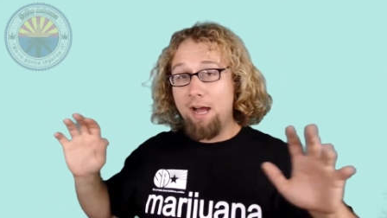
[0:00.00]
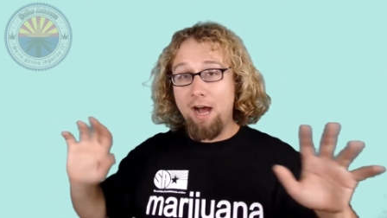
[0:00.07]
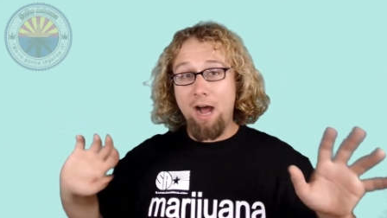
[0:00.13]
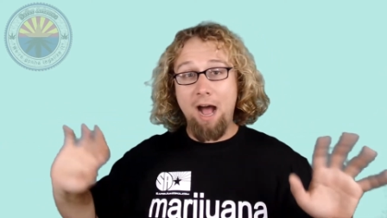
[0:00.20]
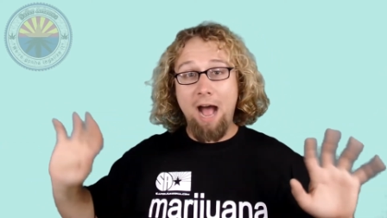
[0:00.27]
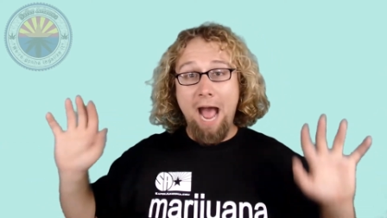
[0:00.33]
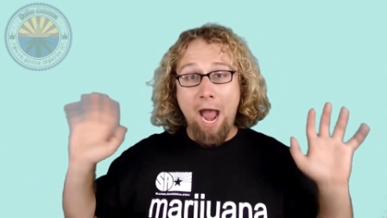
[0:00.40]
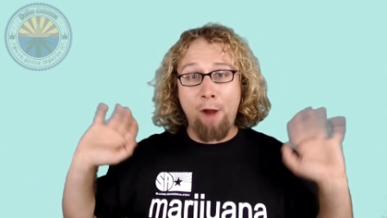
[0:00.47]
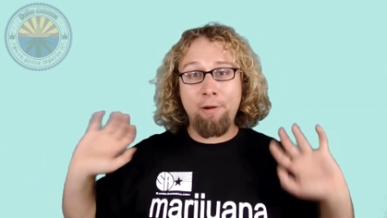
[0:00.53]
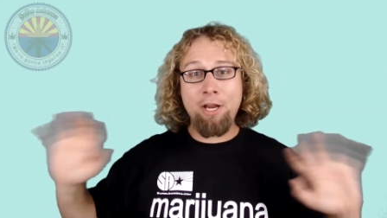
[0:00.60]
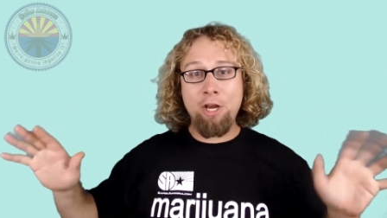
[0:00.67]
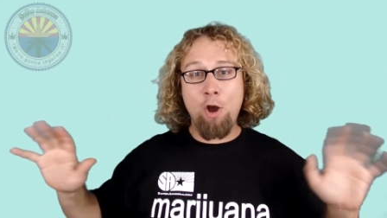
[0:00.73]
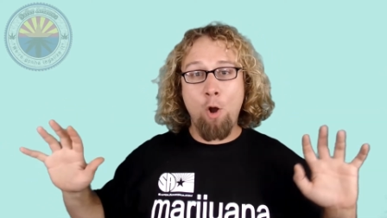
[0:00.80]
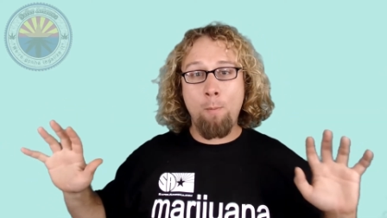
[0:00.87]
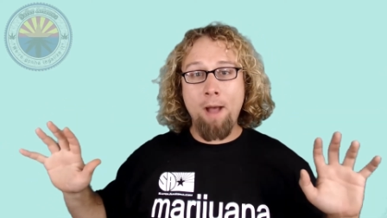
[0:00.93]
uh, I already
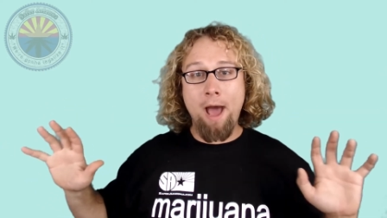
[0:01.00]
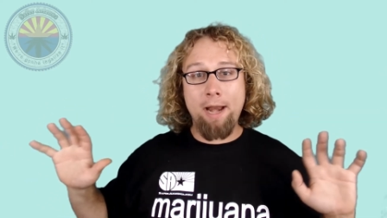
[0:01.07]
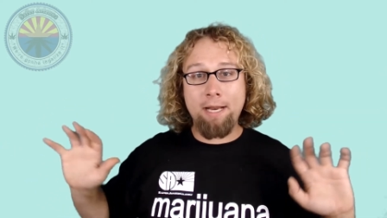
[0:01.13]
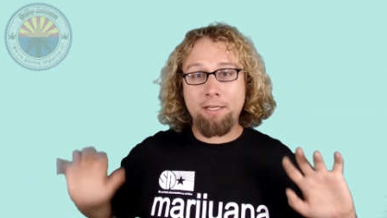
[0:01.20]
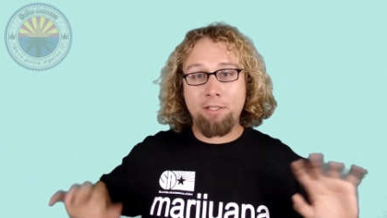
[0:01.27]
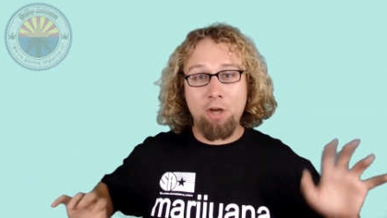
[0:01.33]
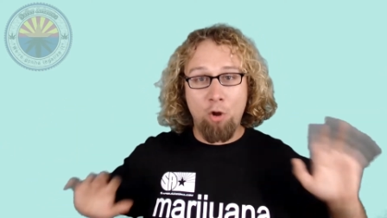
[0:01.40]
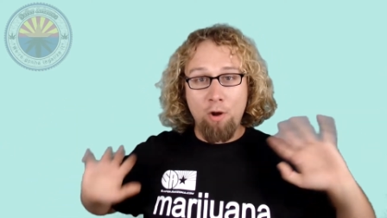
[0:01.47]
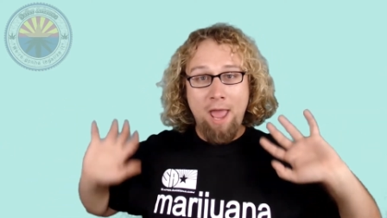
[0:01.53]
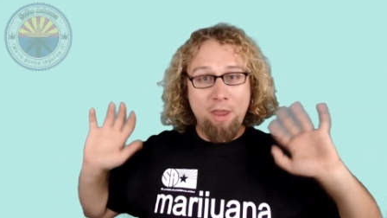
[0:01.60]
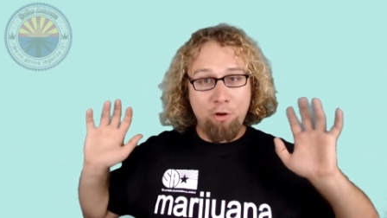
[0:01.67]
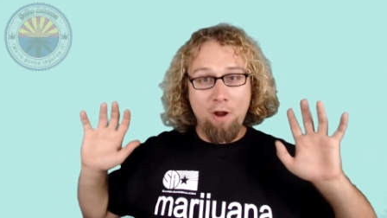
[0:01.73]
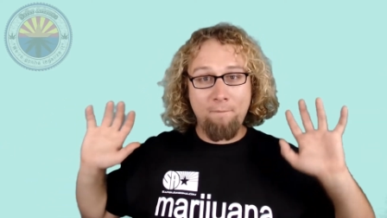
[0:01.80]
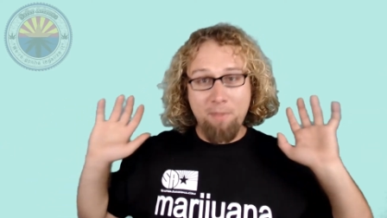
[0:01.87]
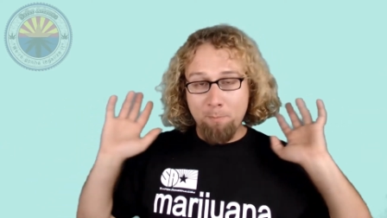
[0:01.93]
know about it. Don't
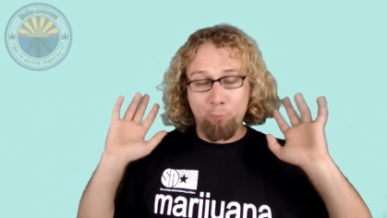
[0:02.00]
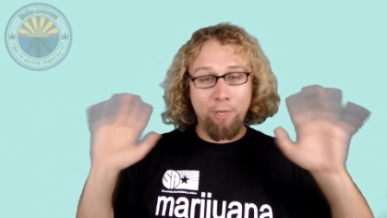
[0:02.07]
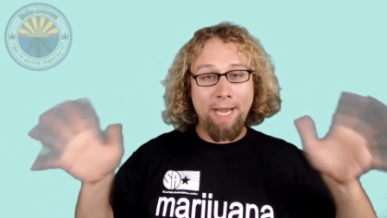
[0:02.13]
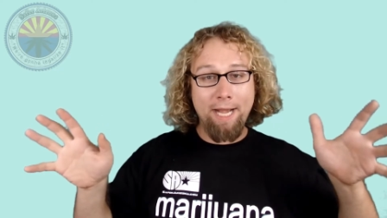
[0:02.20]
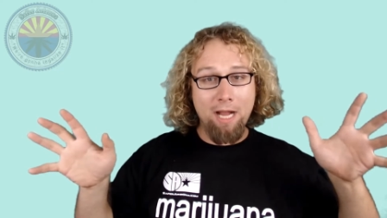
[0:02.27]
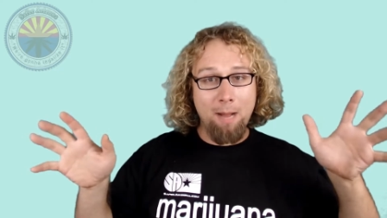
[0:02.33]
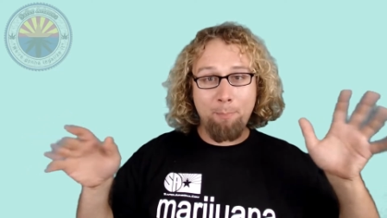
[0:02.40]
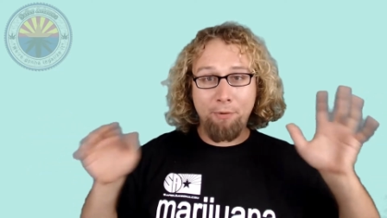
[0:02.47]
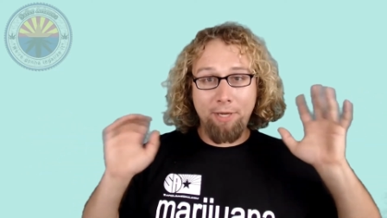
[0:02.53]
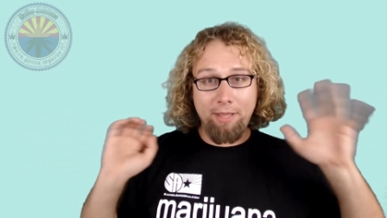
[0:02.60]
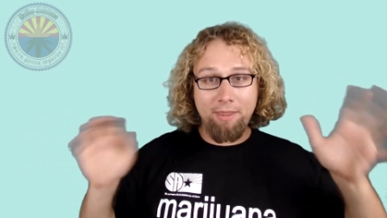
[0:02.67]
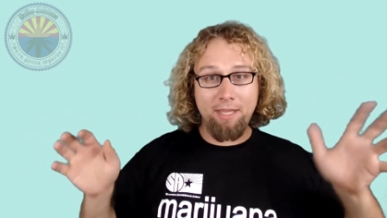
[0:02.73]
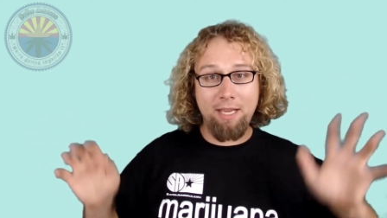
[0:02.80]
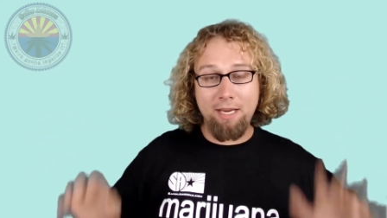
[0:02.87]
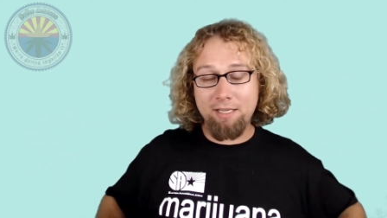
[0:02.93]
you don't have to bring it up or
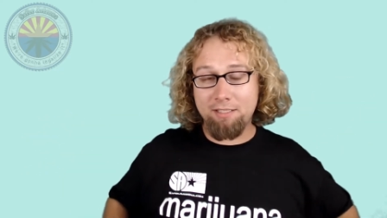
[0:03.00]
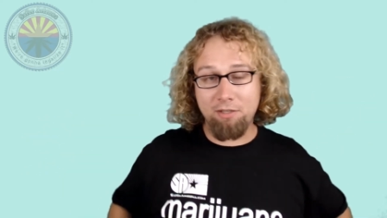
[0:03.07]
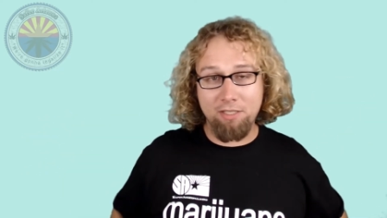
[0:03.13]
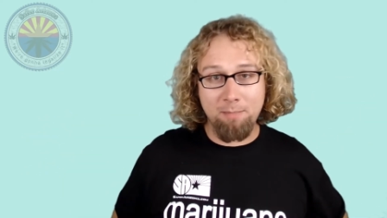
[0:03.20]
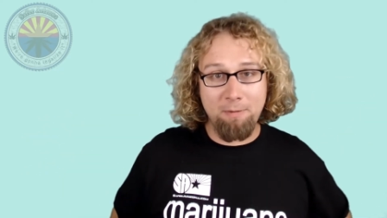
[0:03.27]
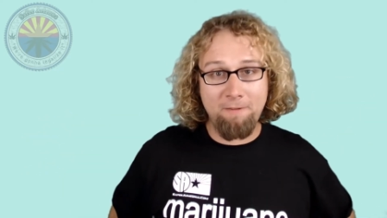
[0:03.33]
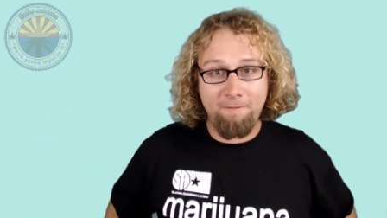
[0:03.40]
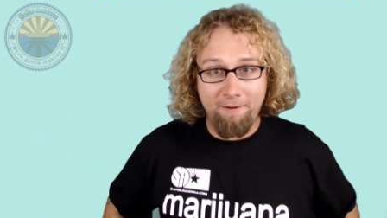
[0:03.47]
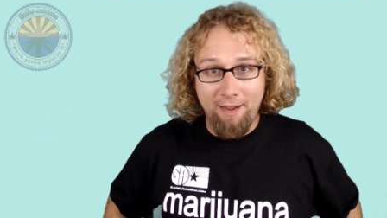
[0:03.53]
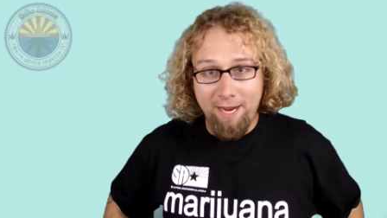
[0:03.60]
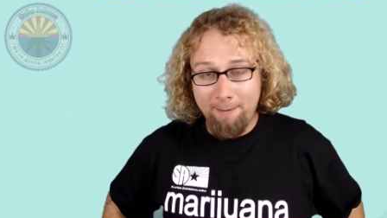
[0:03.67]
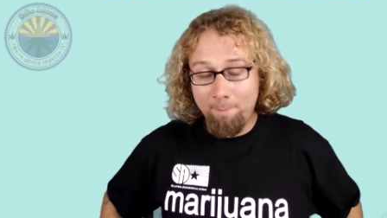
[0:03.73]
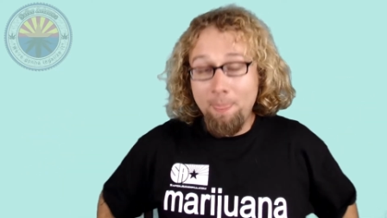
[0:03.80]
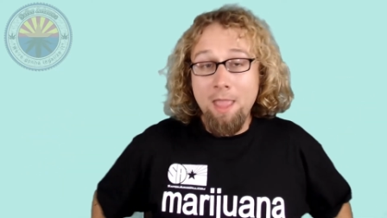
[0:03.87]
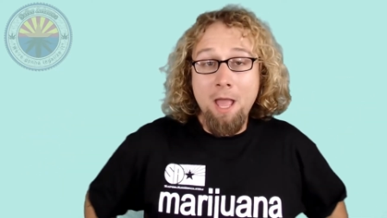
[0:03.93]
anything, so it's going to be
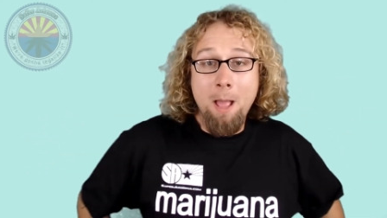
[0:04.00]
fine.